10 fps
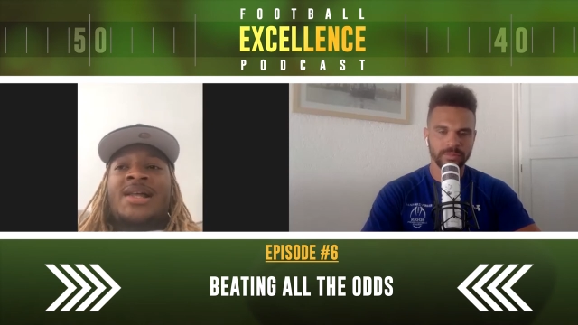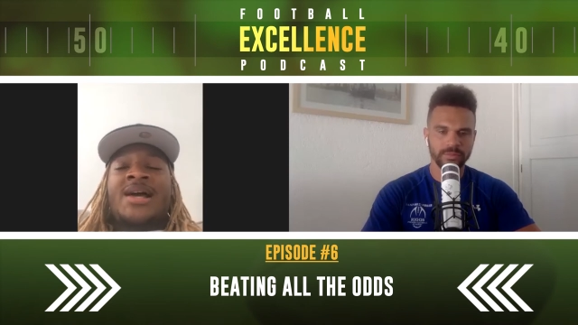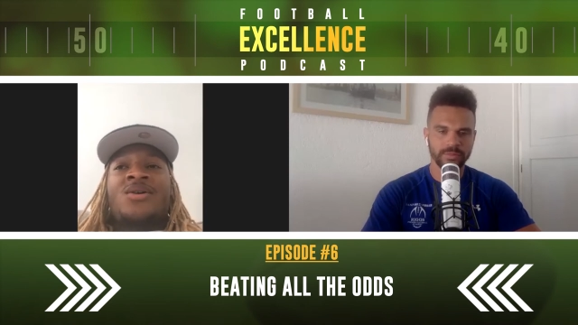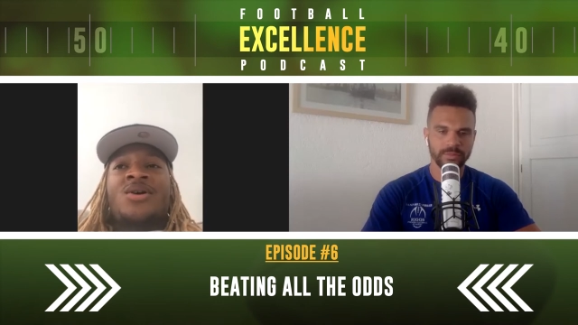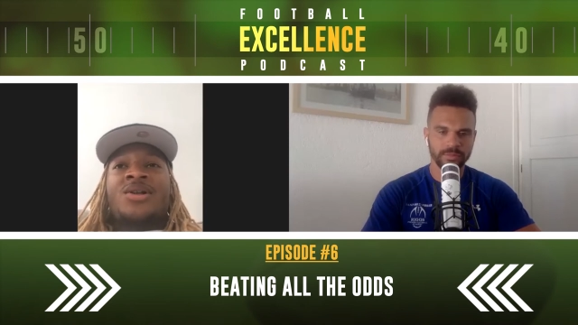
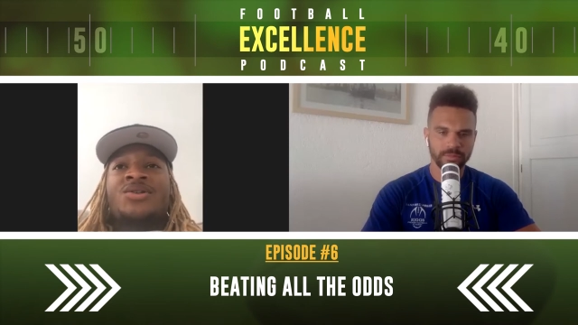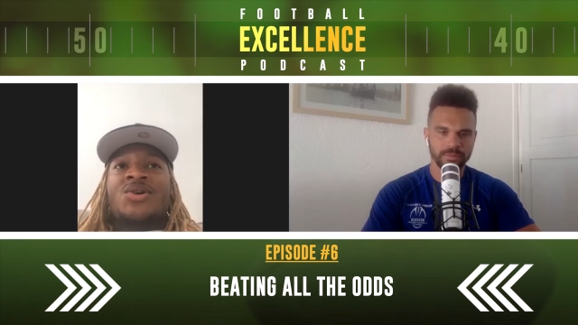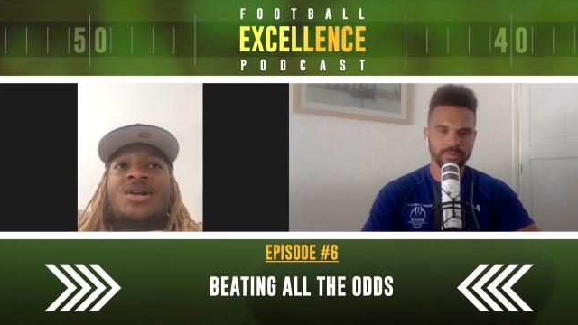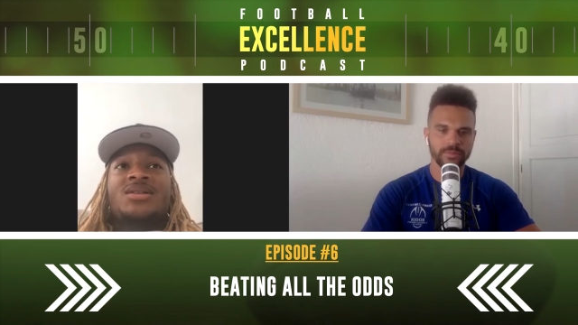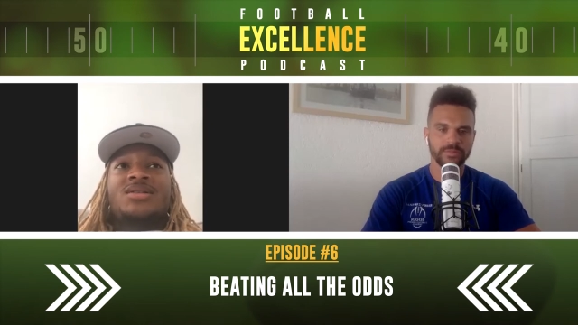Speaker 1: Later on, and you
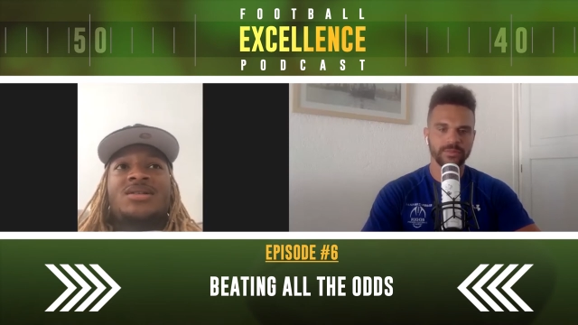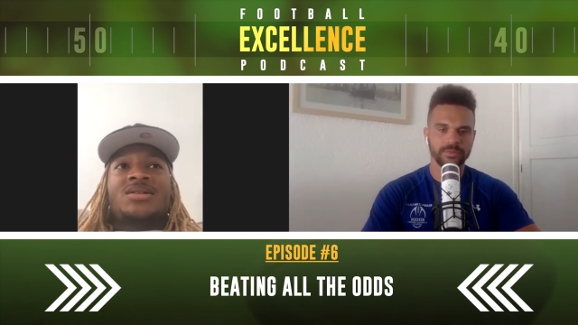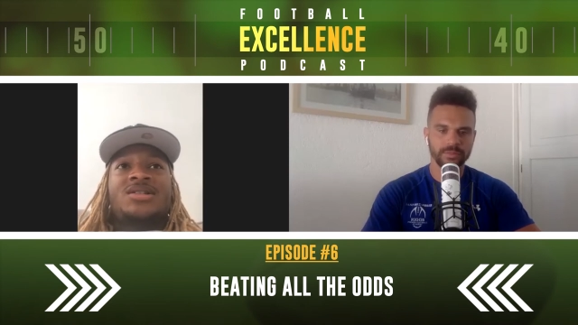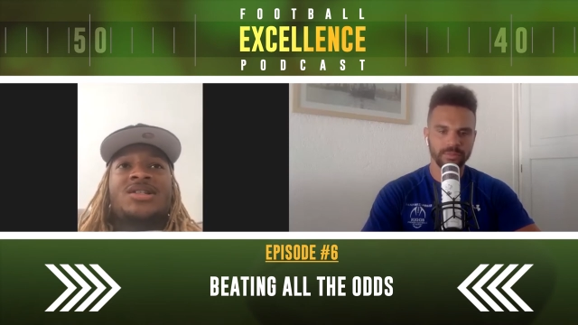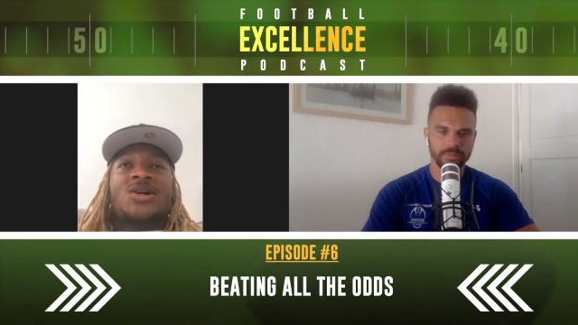start
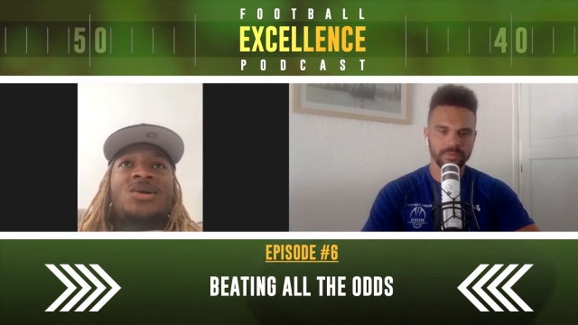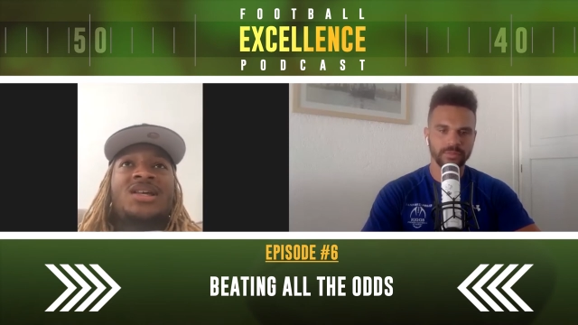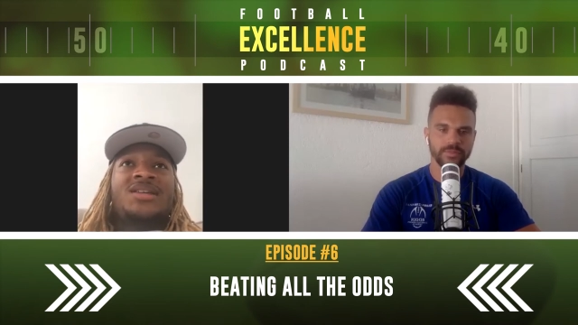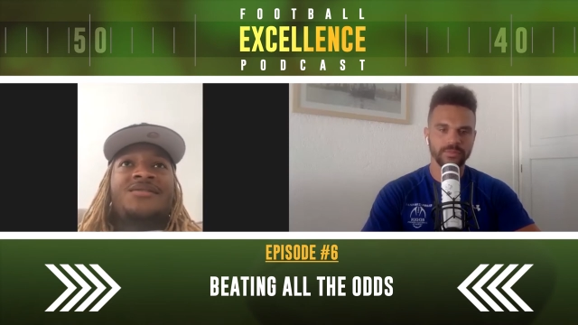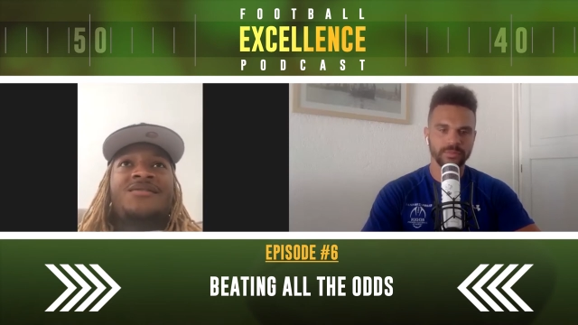
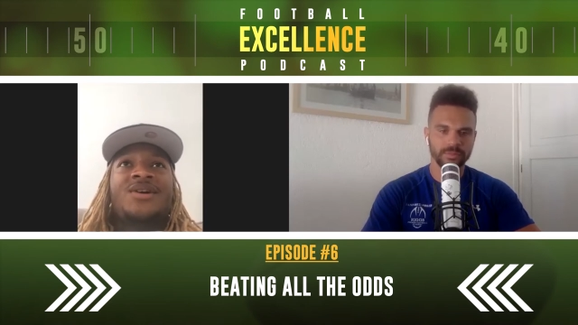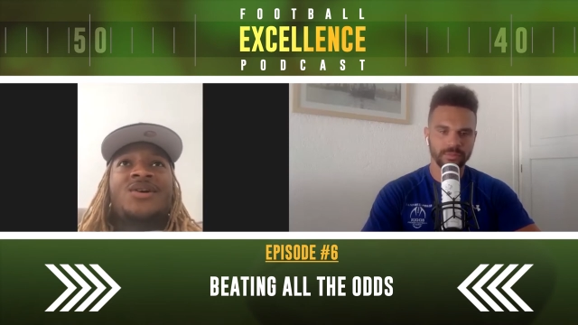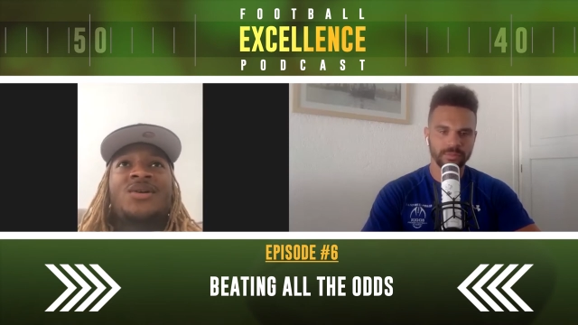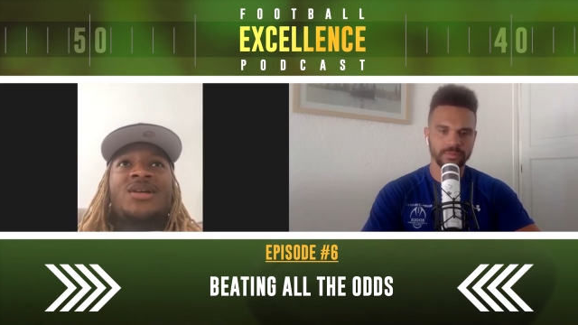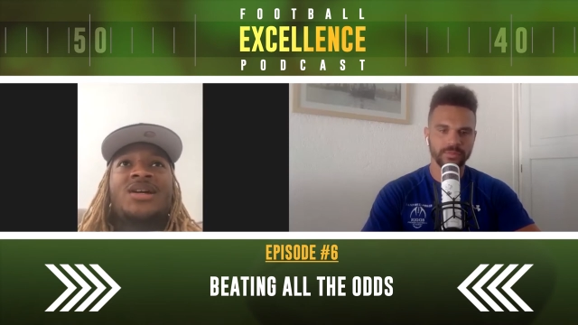slowly hitting the
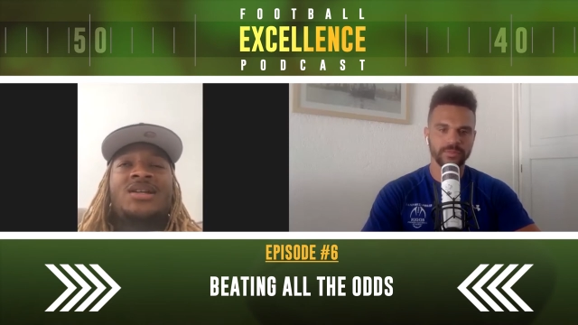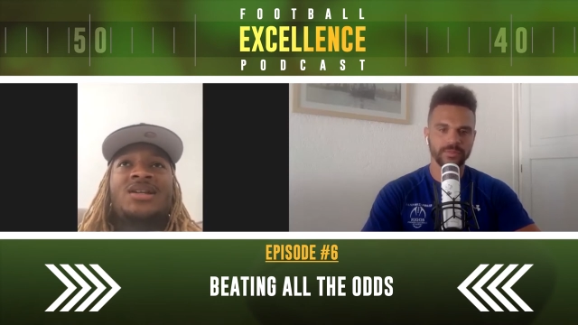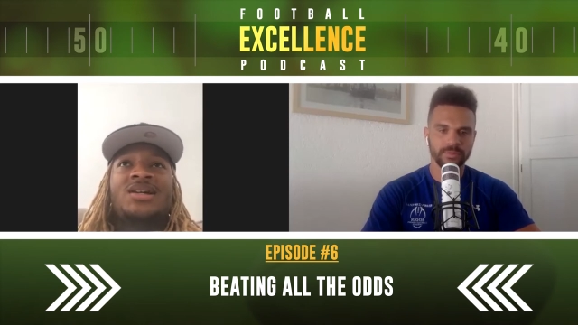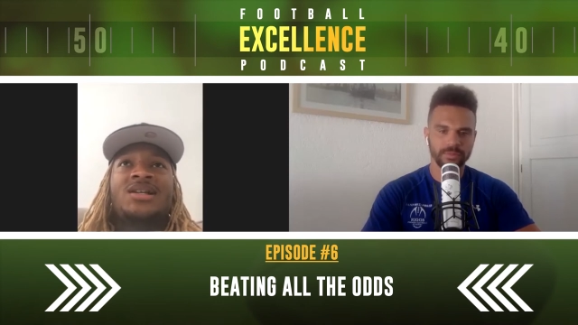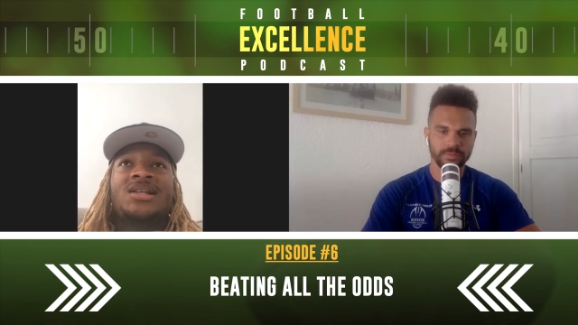field and getting
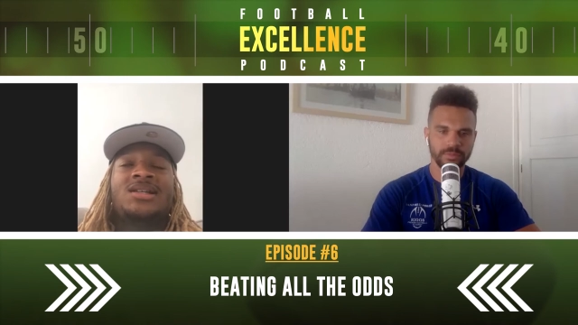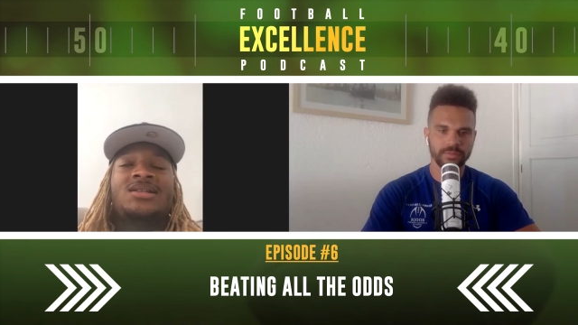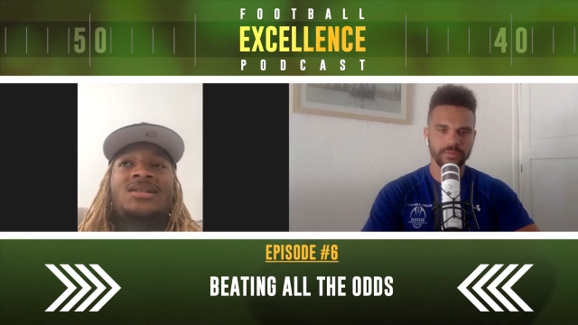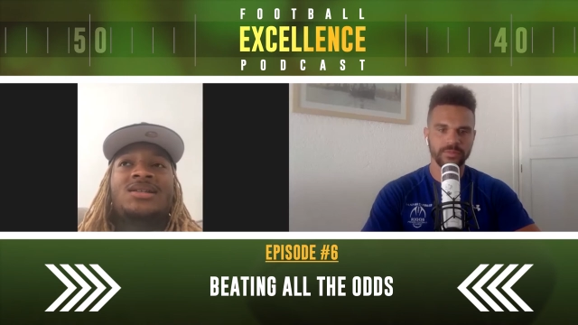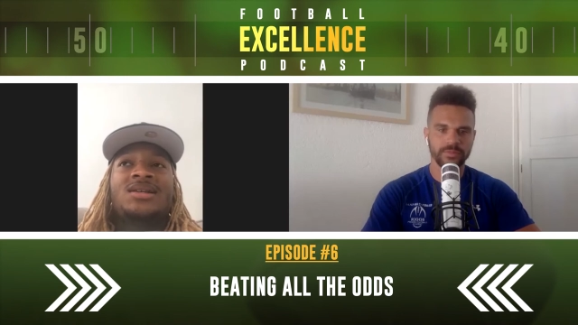in the
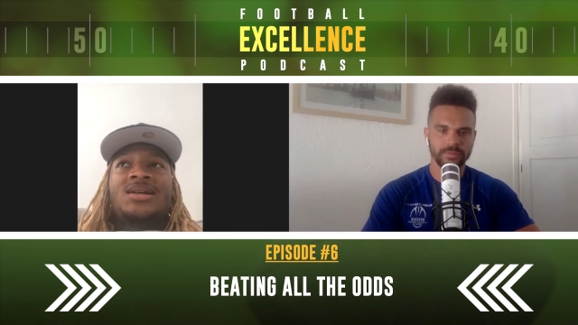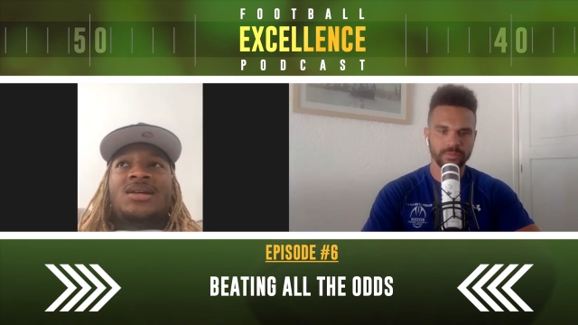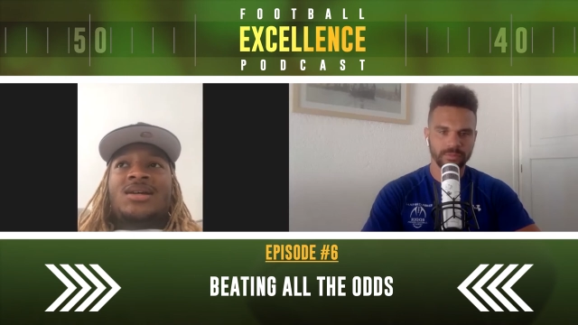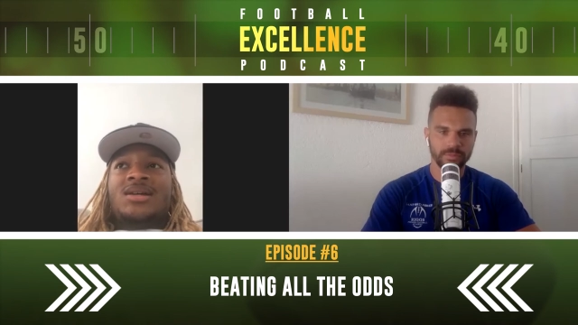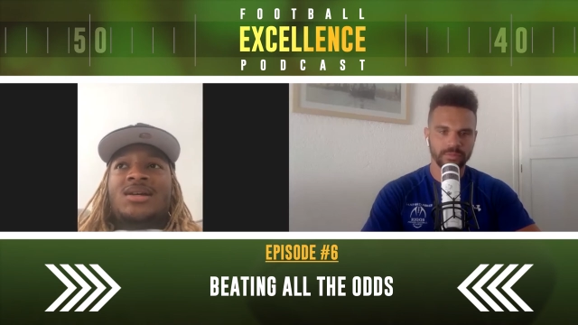cleats.
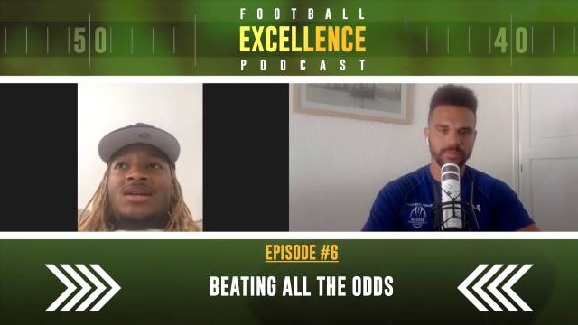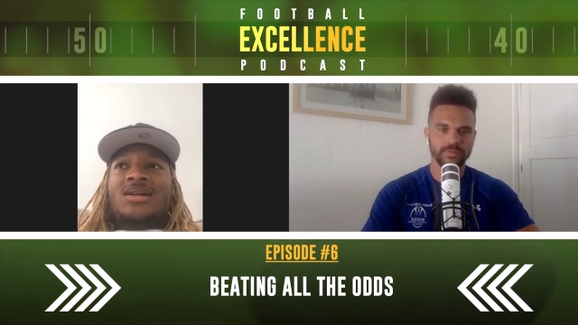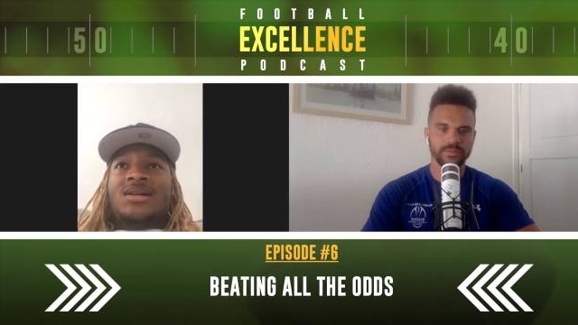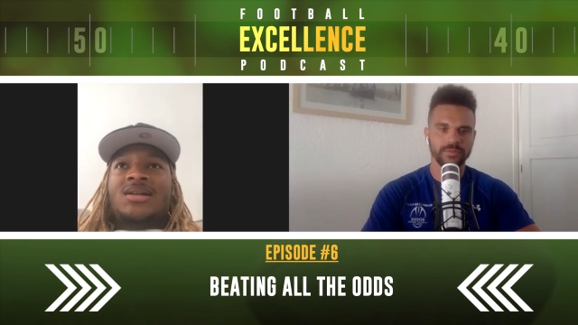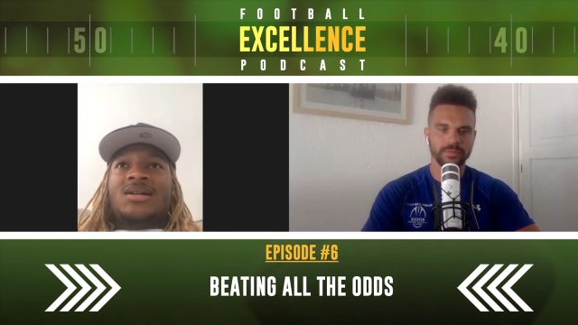
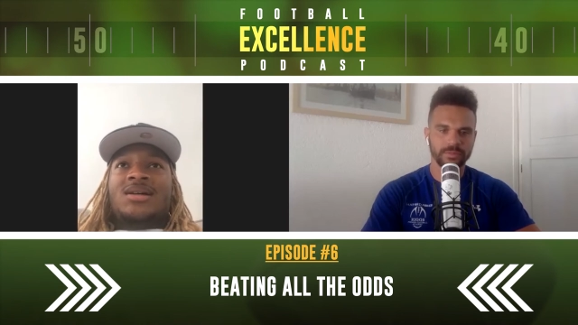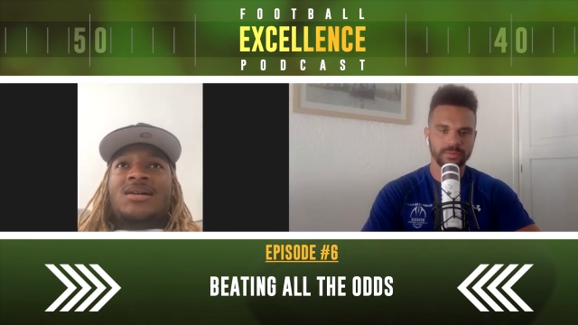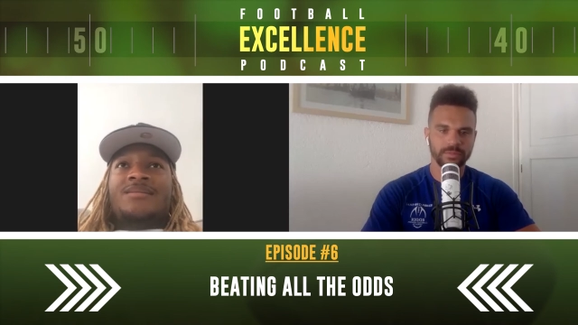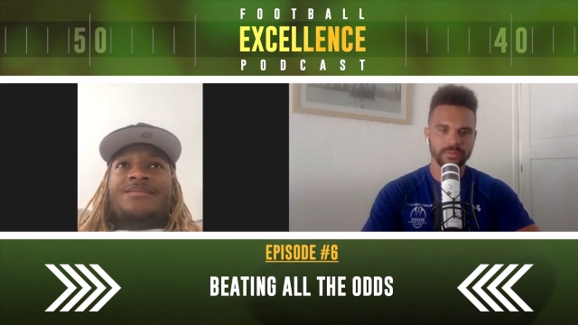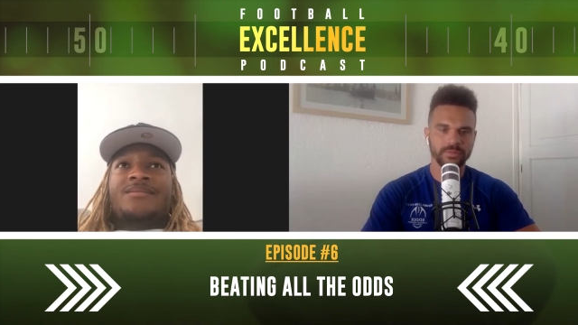And
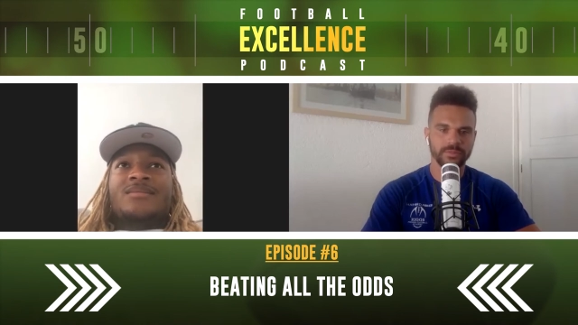um,